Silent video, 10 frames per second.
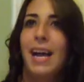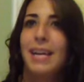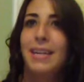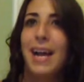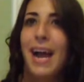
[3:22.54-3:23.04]

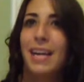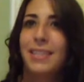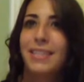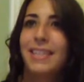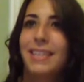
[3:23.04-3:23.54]
I
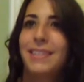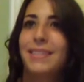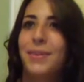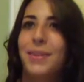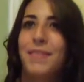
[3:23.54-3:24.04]
actually
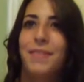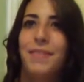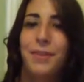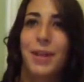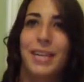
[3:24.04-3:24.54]
don't even
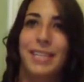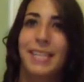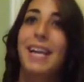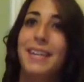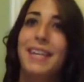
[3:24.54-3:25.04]
feel like it's
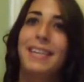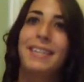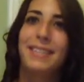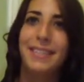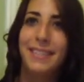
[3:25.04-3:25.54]
ended
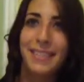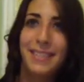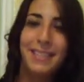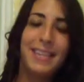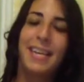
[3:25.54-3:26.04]
because it
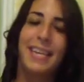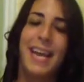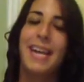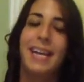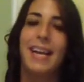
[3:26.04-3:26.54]
just it
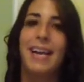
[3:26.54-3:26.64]
can't